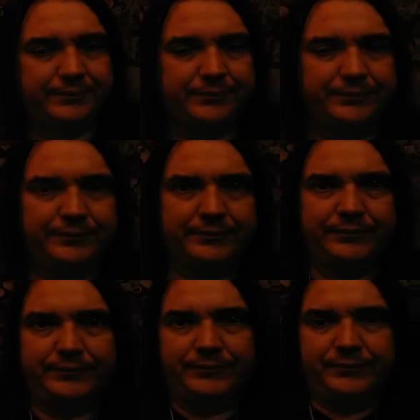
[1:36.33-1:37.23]

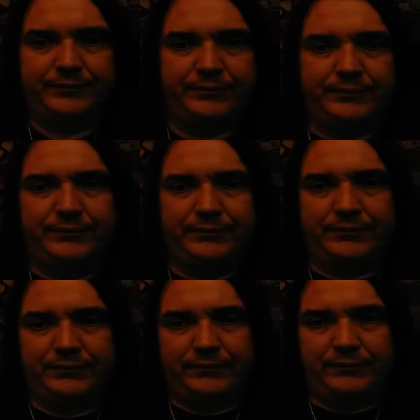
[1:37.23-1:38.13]

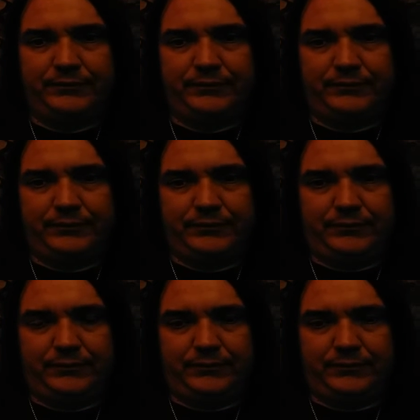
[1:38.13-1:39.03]

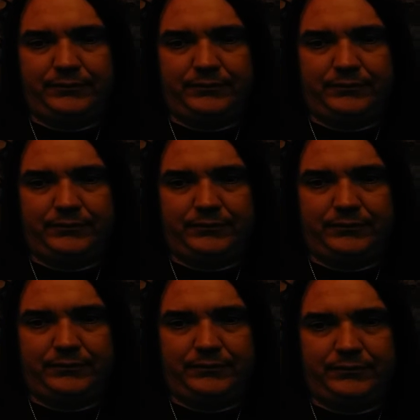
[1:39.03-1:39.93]

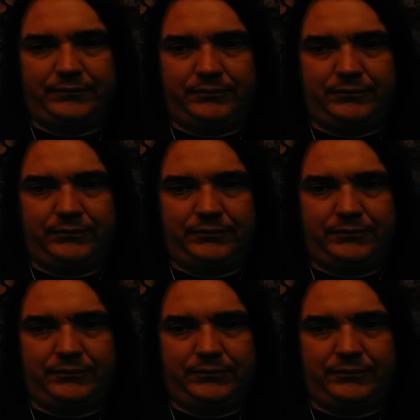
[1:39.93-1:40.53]
Nothing is said.